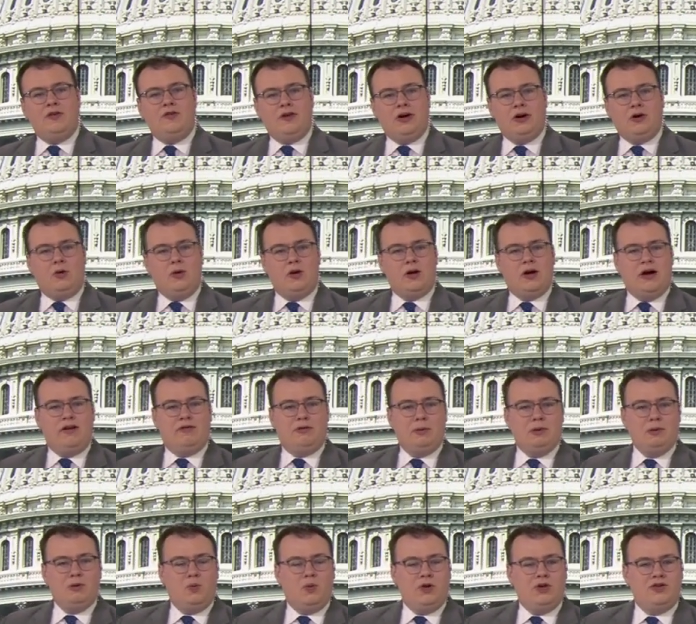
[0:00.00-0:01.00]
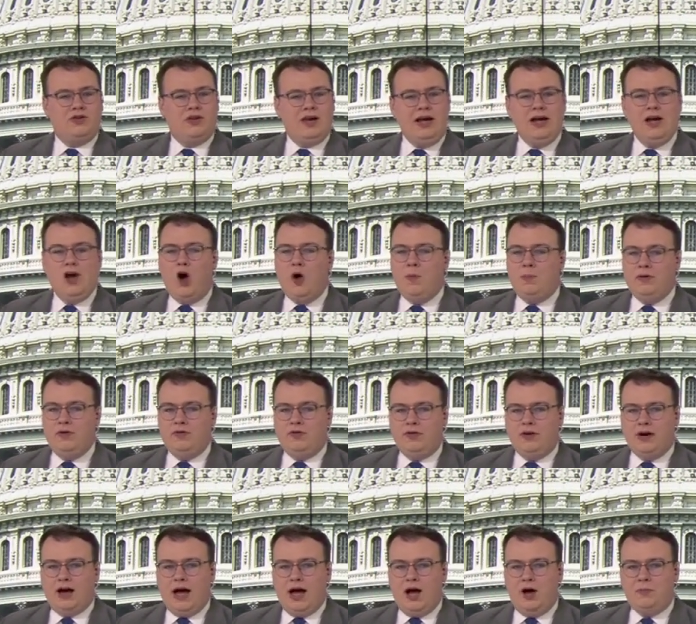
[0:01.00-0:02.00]
the federal government will stay open
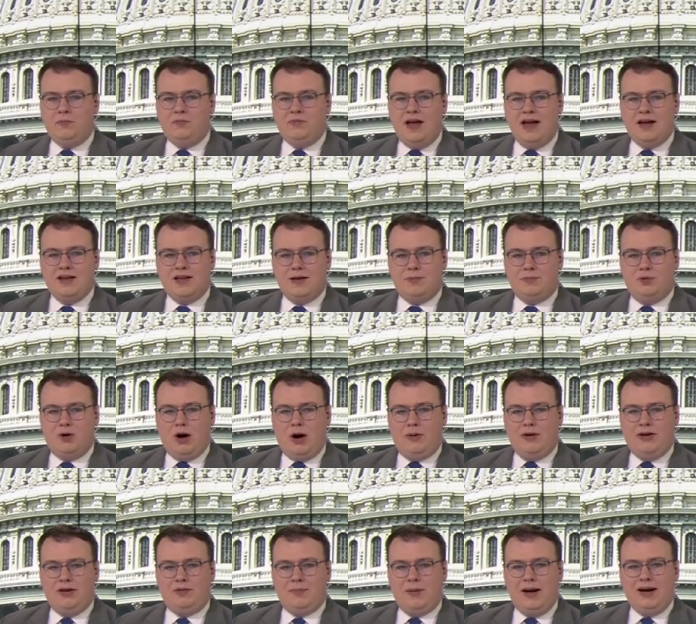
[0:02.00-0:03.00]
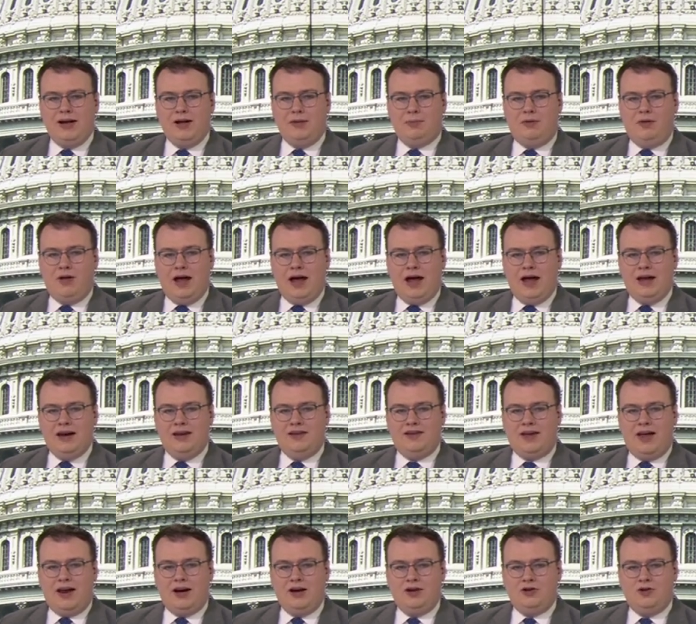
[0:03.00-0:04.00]
for now. A temporary spending plan
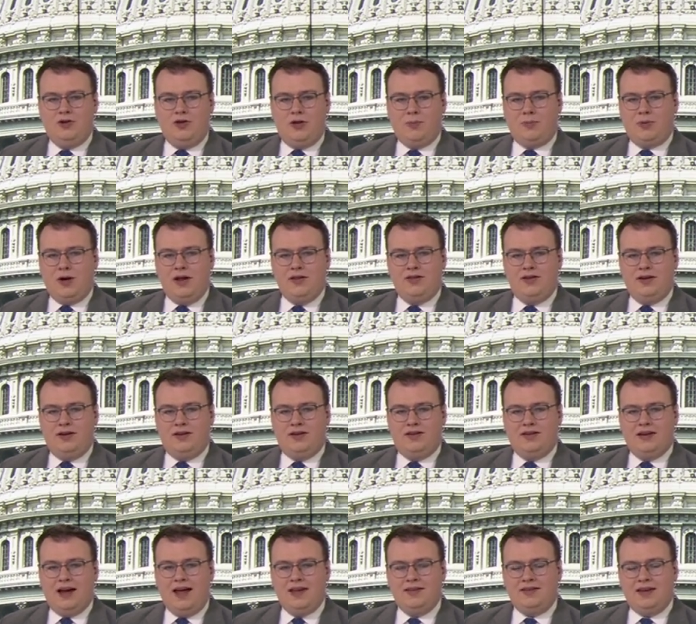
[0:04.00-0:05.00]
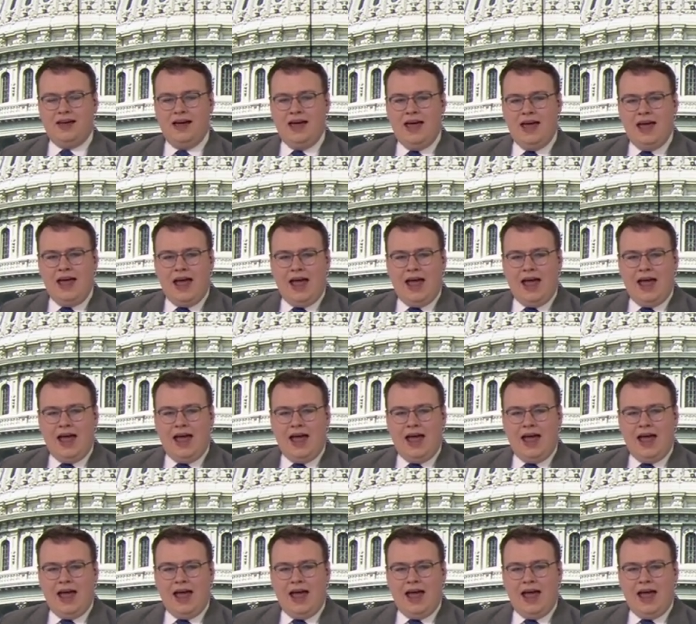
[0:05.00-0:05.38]
is heading to the president's desk.